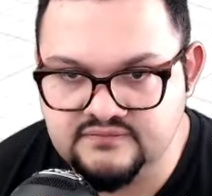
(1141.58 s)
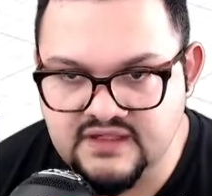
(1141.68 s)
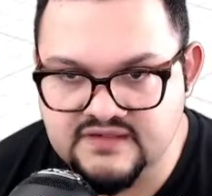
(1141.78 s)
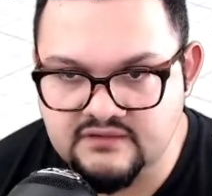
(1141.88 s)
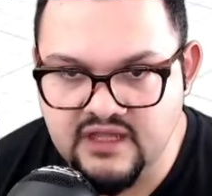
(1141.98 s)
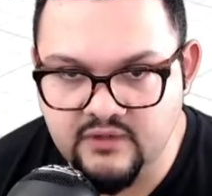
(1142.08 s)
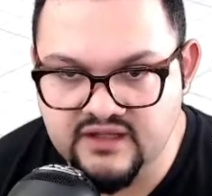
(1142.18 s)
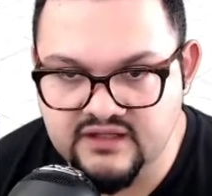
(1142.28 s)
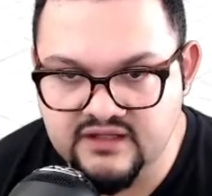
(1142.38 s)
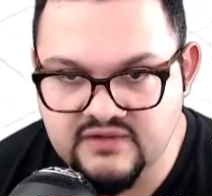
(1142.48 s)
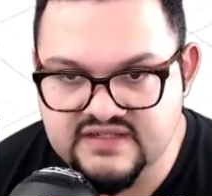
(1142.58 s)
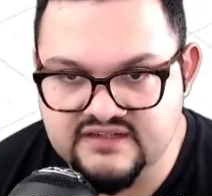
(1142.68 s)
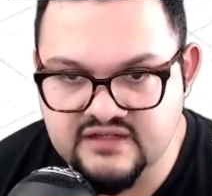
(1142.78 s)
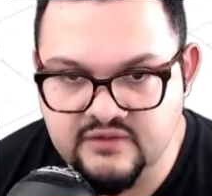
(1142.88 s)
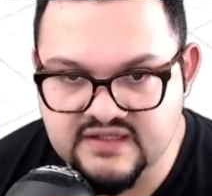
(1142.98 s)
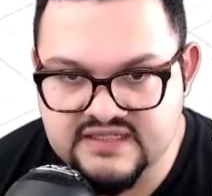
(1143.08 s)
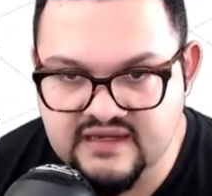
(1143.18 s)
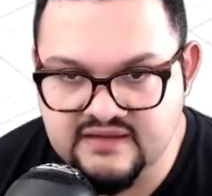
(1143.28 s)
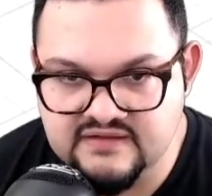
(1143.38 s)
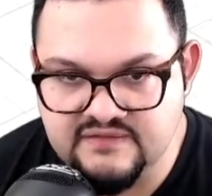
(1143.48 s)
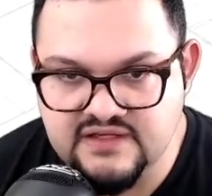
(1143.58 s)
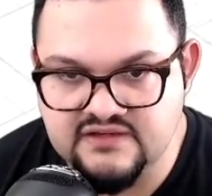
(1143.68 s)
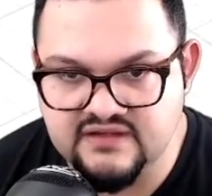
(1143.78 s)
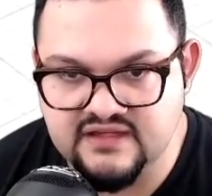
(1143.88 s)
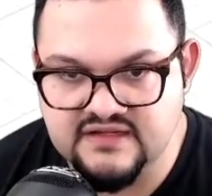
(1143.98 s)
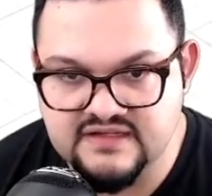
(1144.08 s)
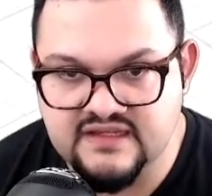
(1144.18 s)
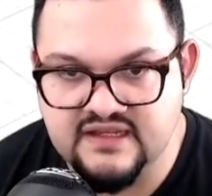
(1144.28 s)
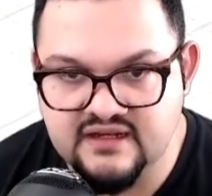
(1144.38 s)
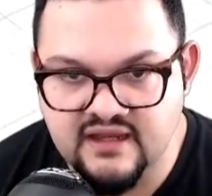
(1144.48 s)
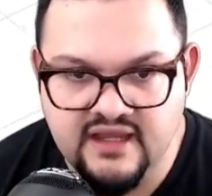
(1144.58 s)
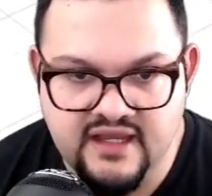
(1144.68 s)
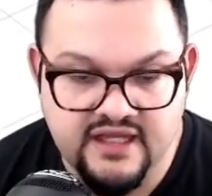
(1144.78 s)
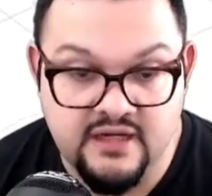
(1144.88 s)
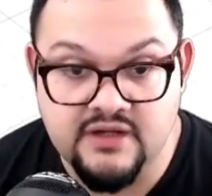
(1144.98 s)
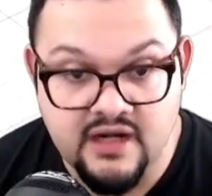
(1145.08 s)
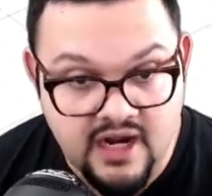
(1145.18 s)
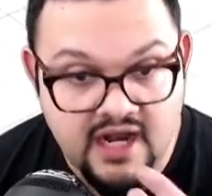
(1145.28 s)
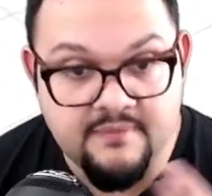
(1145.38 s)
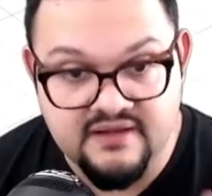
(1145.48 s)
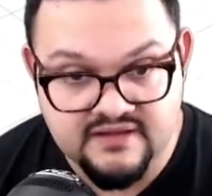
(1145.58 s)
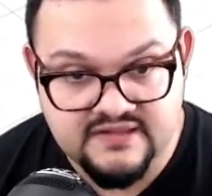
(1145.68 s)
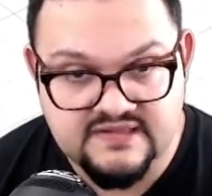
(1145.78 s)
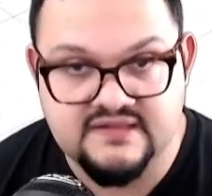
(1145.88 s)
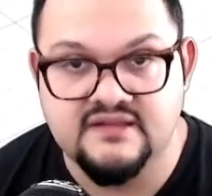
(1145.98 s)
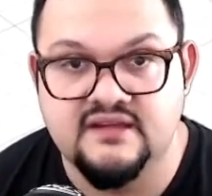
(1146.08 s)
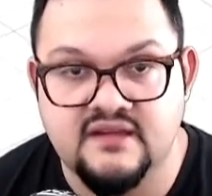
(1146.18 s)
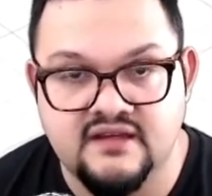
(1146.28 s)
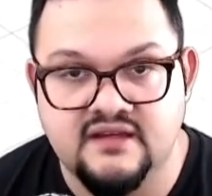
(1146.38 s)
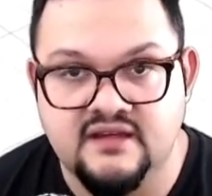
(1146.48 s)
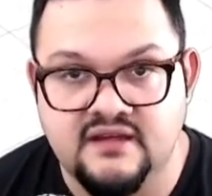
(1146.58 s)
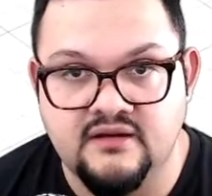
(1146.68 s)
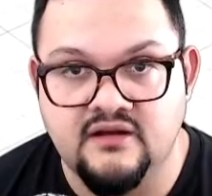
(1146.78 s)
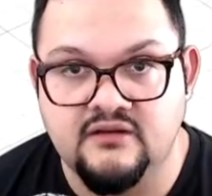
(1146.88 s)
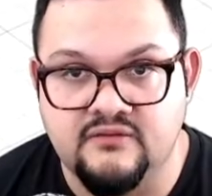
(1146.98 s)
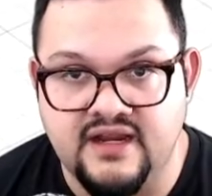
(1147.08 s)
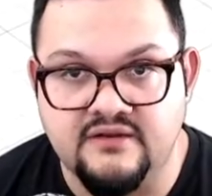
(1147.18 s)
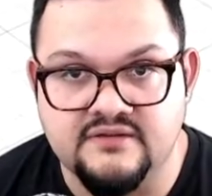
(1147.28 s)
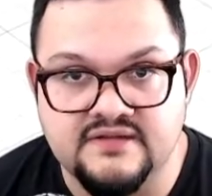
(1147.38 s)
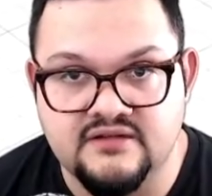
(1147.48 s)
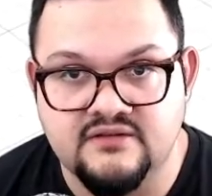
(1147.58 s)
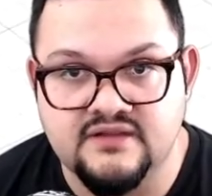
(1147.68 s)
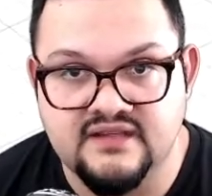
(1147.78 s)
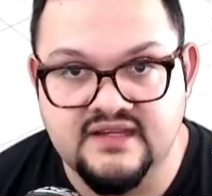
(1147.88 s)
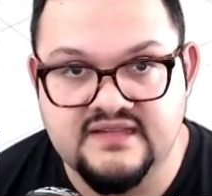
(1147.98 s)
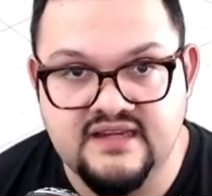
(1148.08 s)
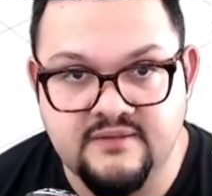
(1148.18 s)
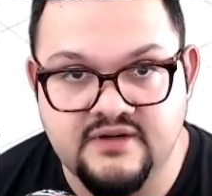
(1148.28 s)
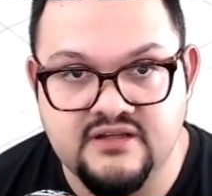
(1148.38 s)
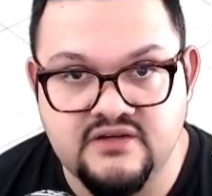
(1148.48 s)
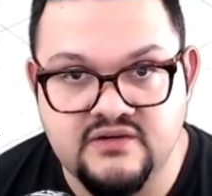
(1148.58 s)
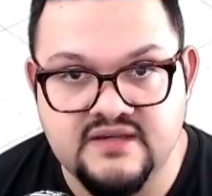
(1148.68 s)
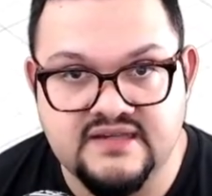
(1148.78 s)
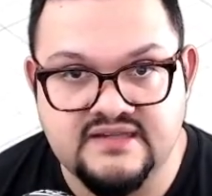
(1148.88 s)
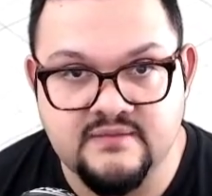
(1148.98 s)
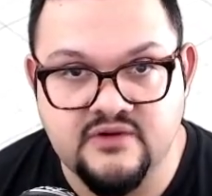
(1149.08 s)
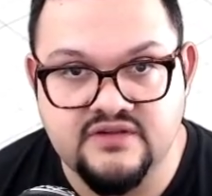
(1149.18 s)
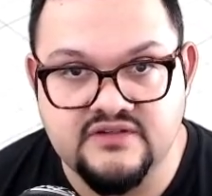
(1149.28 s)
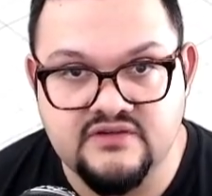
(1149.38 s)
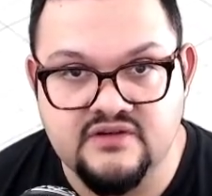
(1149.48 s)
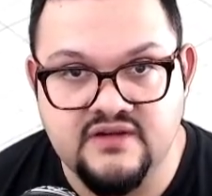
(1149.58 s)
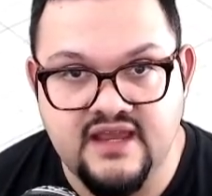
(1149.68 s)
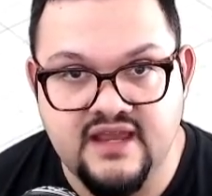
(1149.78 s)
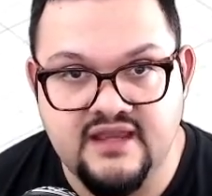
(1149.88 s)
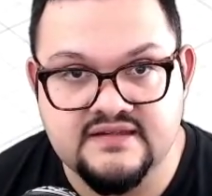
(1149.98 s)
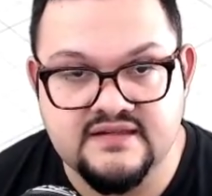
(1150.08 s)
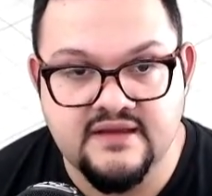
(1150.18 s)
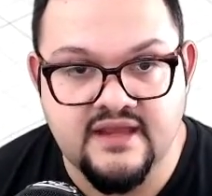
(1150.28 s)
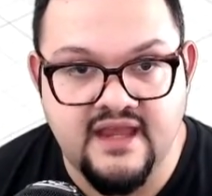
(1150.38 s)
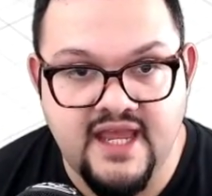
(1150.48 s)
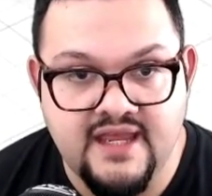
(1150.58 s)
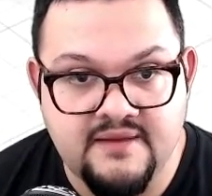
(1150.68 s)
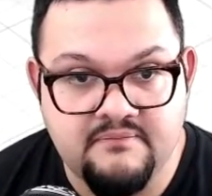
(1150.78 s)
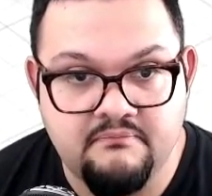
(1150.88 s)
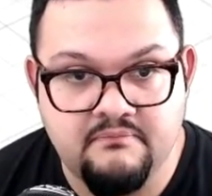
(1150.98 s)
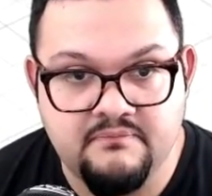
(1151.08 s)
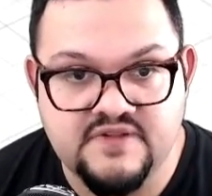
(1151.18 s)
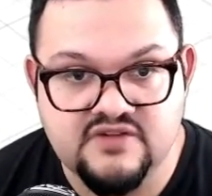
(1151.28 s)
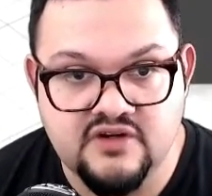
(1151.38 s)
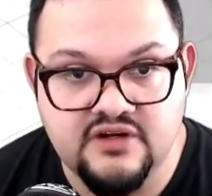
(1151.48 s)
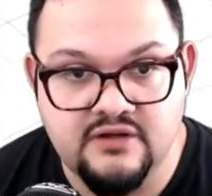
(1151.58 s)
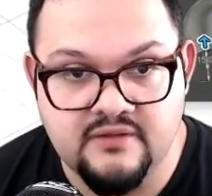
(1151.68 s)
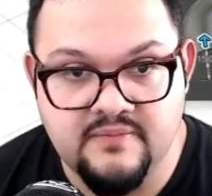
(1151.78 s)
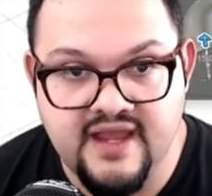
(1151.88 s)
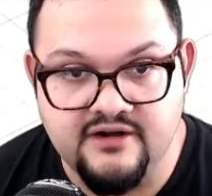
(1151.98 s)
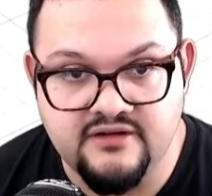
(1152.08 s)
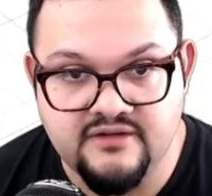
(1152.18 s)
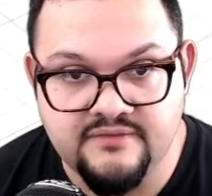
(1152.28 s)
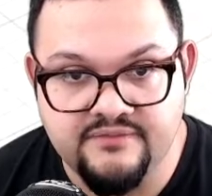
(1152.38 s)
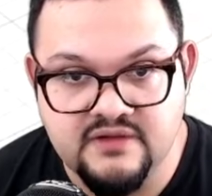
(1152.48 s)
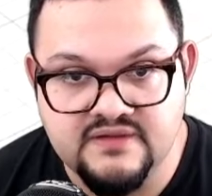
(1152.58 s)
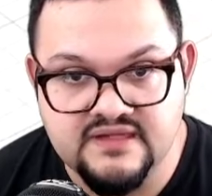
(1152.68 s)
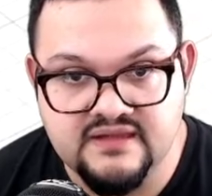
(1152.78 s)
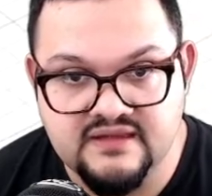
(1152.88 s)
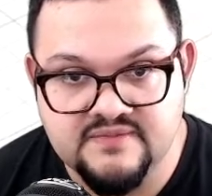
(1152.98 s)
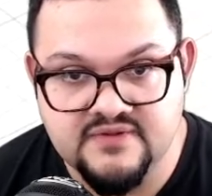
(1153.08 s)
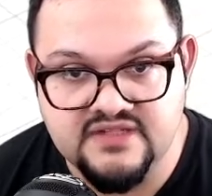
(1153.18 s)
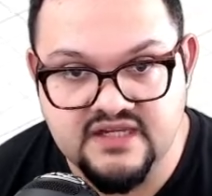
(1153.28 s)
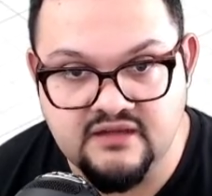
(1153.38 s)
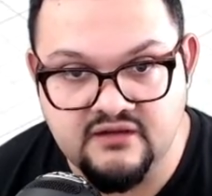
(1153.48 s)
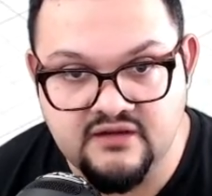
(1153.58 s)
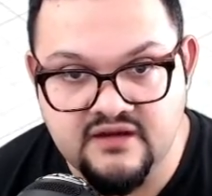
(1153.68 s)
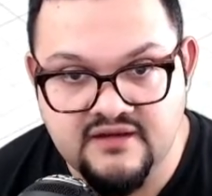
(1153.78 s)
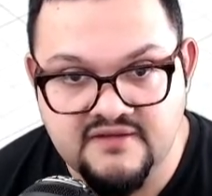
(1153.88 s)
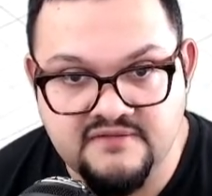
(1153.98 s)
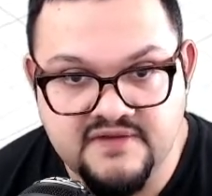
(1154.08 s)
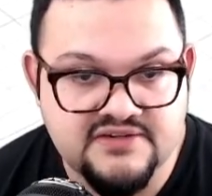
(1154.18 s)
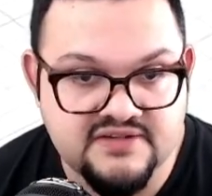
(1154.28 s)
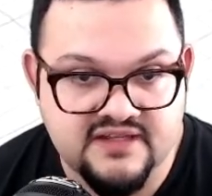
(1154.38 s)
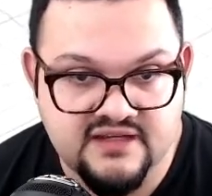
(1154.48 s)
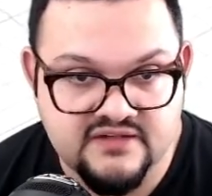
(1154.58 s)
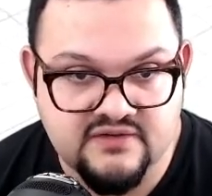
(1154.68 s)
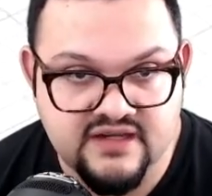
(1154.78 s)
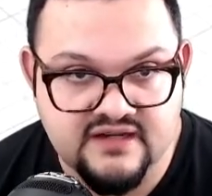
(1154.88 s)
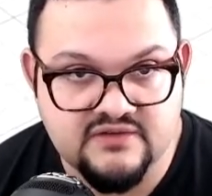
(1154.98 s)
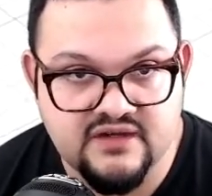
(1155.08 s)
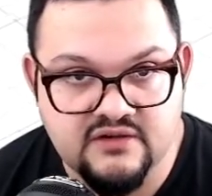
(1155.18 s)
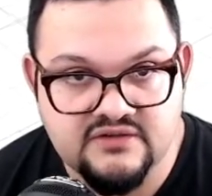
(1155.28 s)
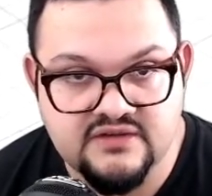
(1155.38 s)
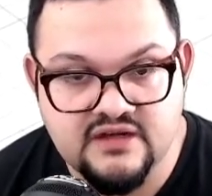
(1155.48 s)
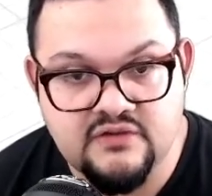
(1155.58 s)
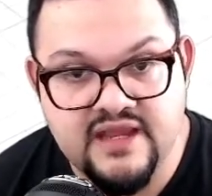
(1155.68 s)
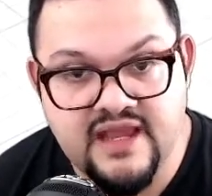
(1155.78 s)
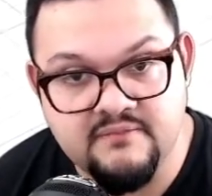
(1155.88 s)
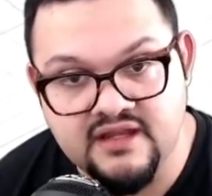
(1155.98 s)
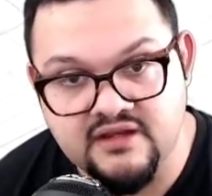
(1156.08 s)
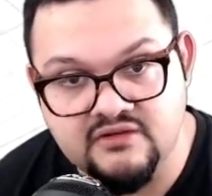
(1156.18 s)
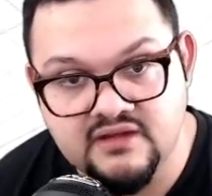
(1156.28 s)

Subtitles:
So now what I want to do is actually I want to take this feature that I just did and I want to copy this all around. So the next thing I'm going to do is I'm going to create a circular pattern using this particular feature that I just created. So I go to the Create menu,